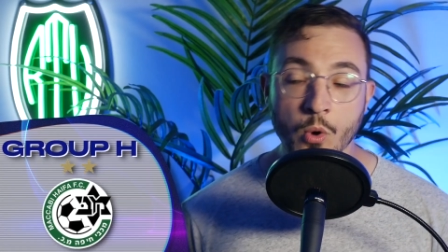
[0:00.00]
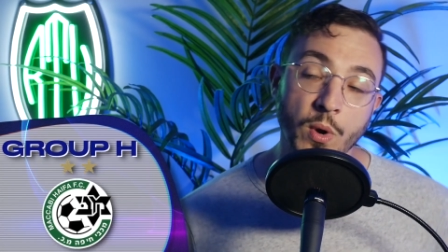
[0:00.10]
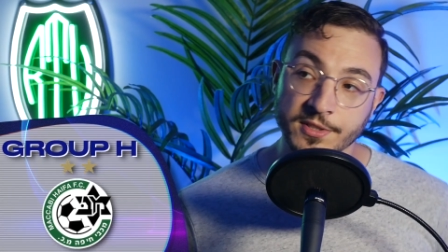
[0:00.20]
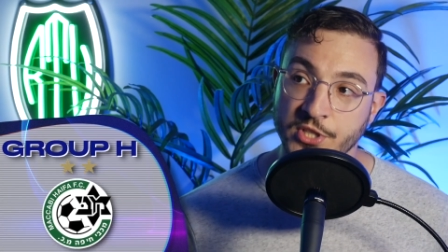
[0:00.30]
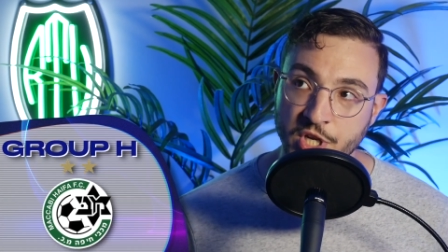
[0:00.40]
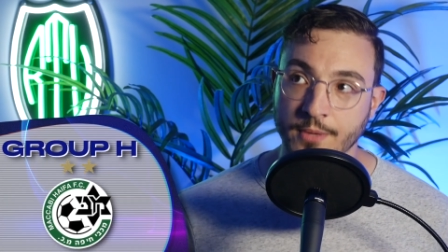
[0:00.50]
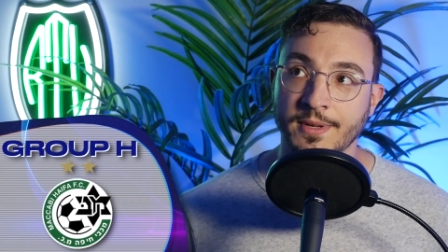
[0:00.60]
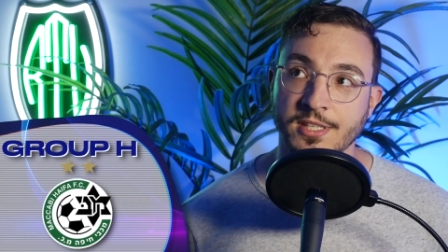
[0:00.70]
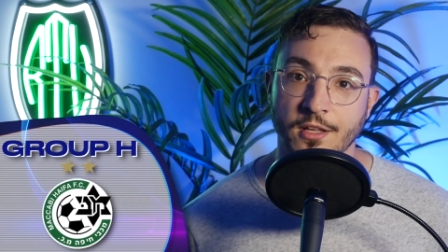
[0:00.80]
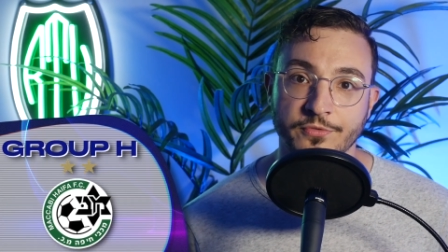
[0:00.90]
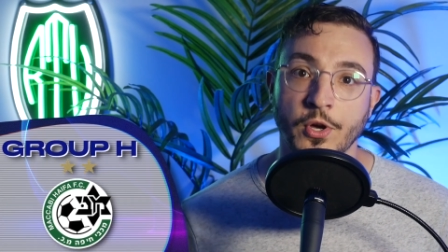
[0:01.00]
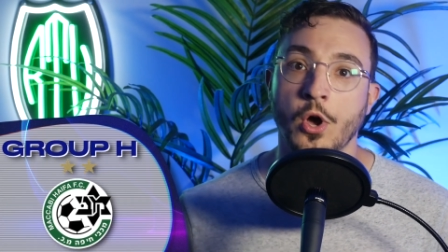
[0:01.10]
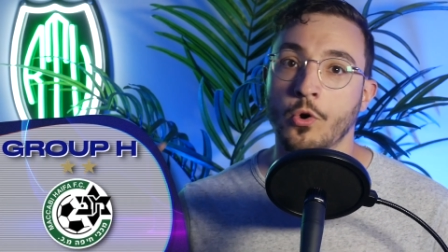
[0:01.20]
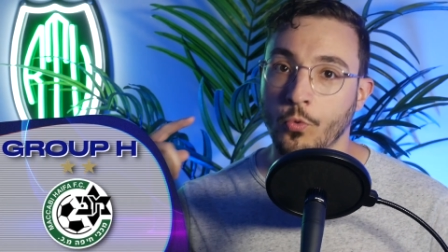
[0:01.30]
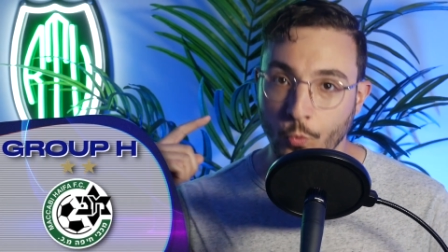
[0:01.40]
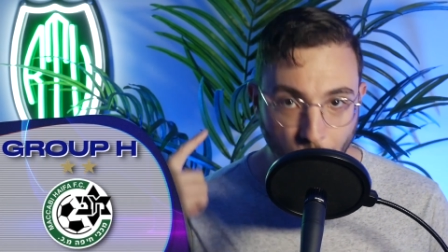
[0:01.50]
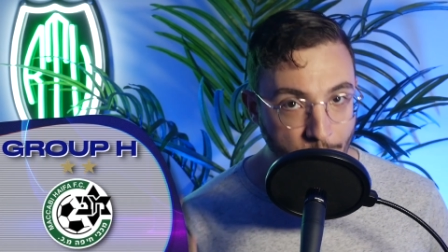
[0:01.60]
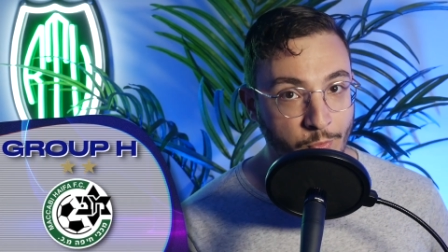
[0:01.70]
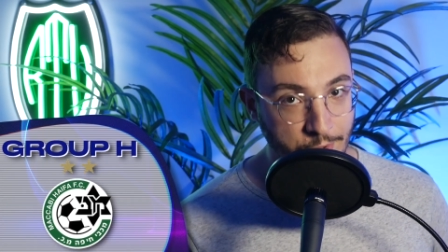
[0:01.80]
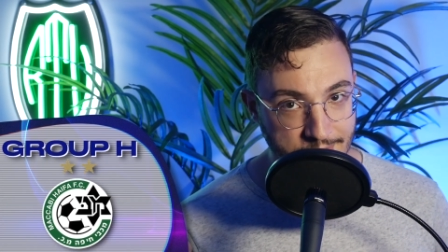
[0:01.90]
Well, to check myself
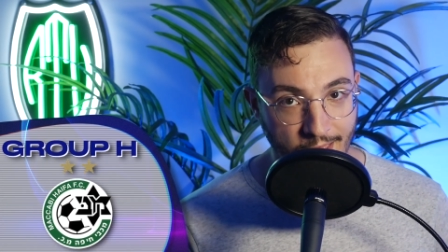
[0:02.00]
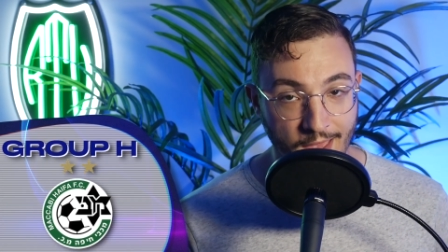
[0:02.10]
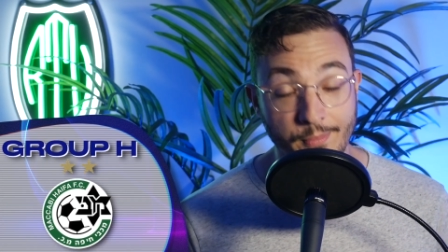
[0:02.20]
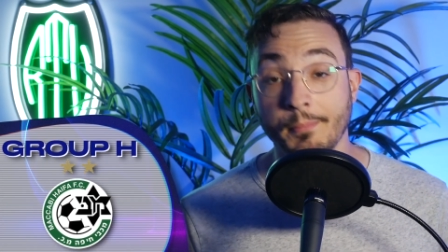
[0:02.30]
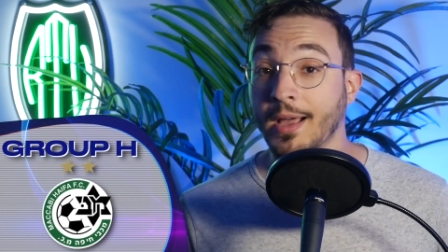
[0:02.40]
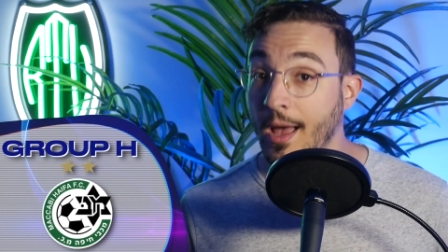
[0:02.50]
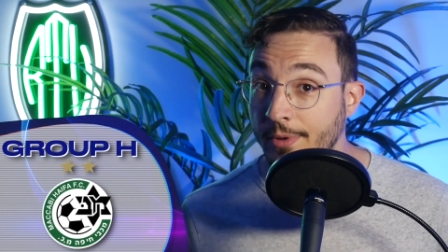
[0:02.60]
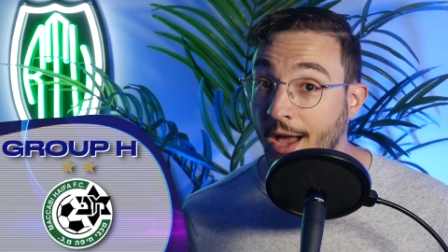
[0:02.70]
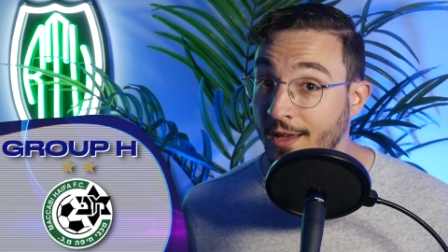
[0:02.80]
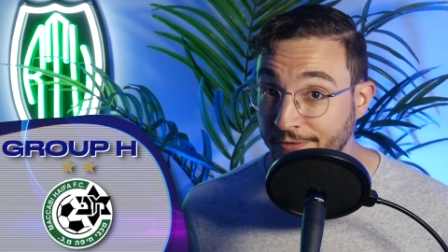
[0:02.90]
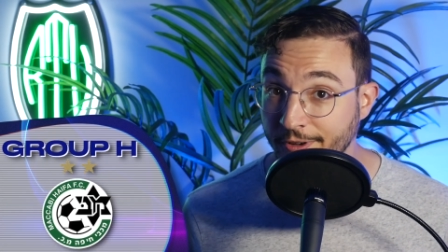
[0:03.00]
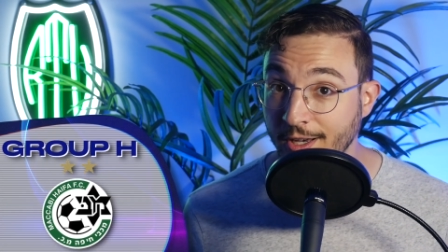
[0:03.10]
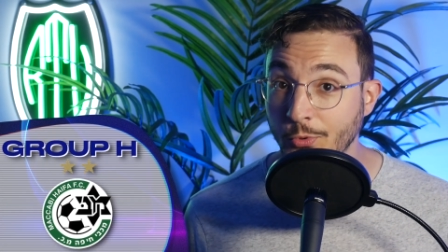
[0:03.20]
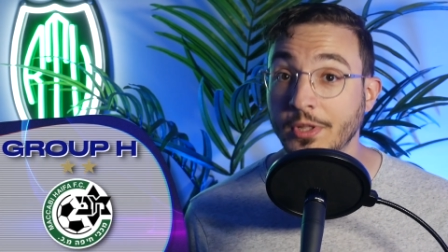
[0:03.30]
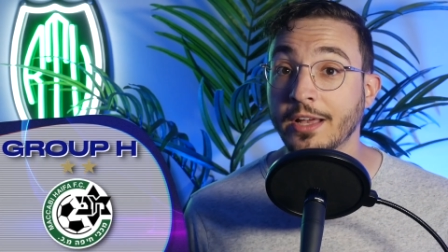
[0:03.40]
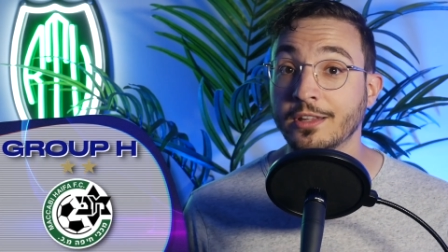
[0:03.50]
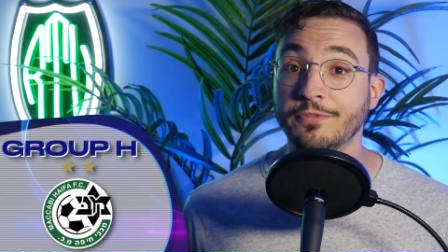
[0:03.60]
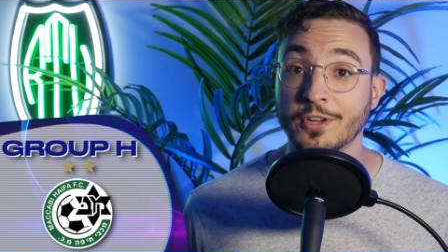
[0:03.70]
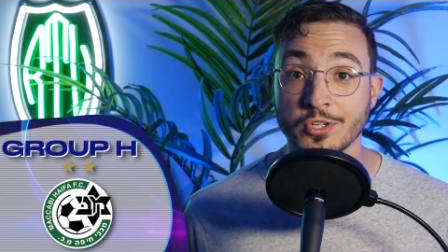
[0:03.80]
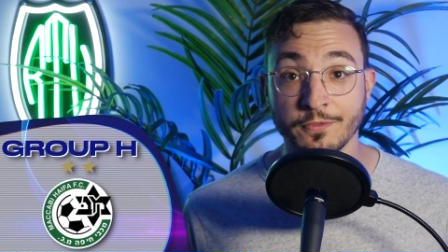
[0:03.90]
one more time, Maccabi Haifa will likely
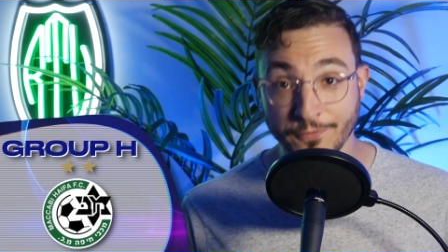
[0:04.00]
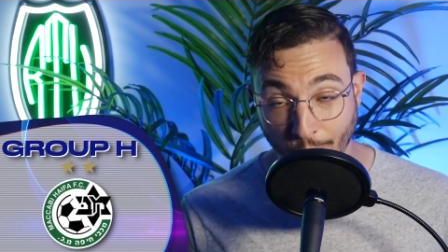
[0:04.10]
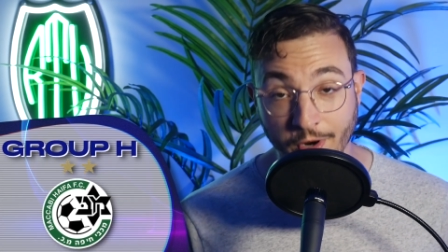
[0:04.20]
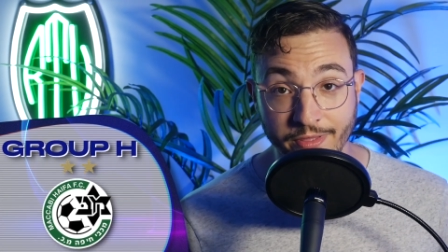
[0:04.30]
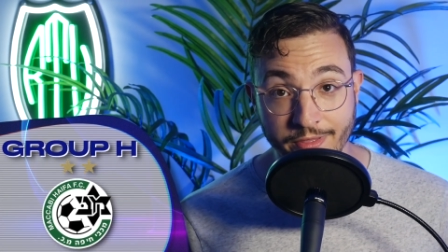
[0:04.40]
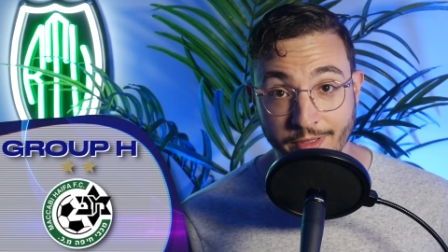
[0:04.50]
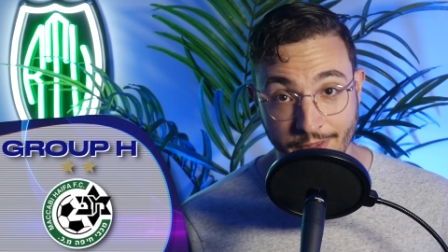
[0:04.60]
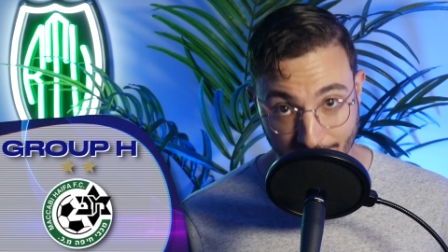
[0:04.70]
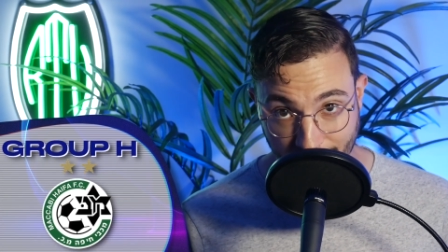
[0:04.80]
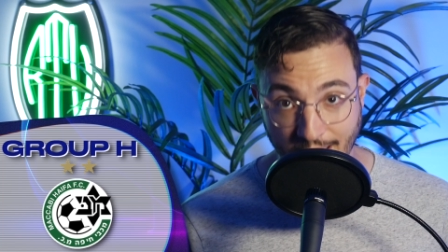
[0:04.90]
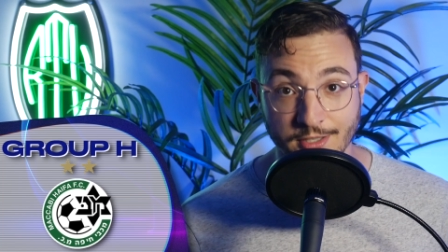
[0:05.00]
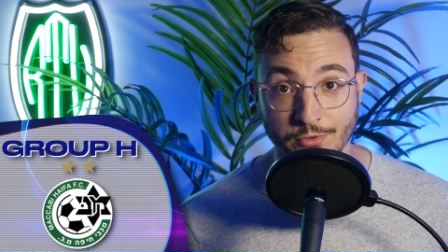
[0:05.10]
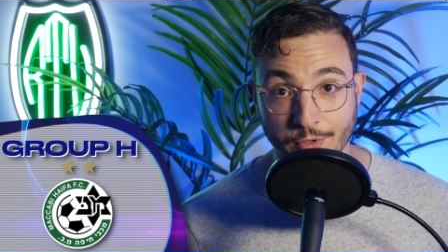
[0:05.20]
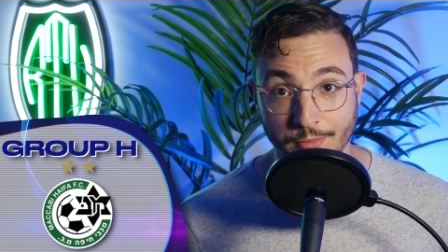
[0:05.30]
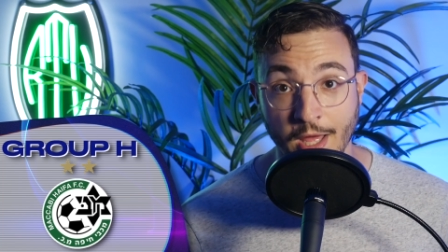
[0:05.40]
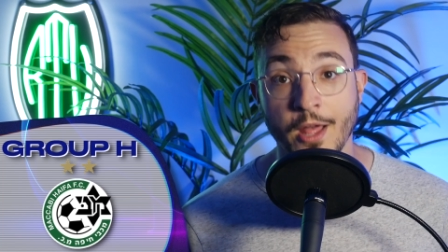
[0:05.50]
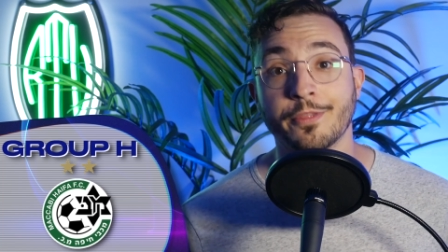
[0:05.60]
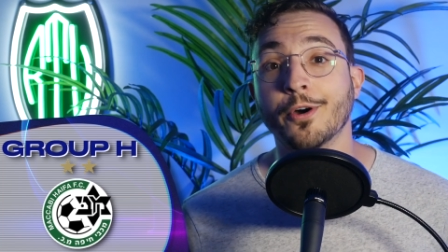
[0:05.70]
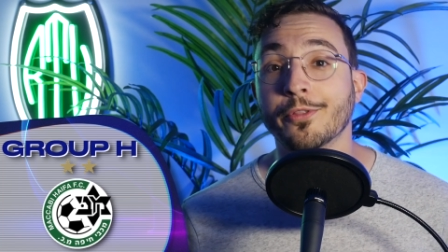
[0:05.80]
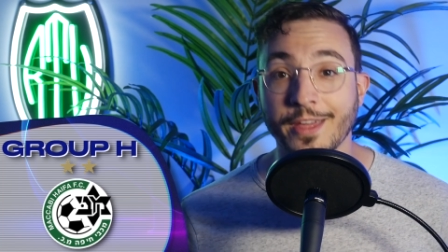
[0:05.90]
finish in fourth in the last group,
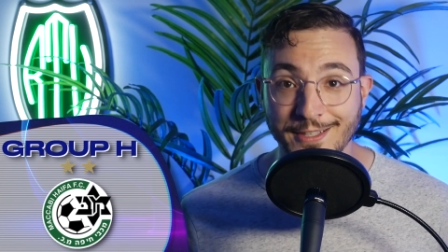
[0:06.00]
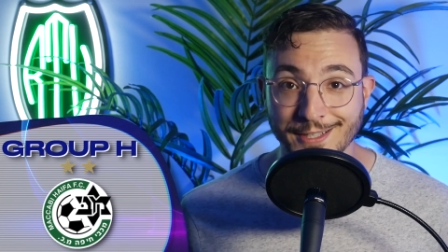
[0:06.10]
though they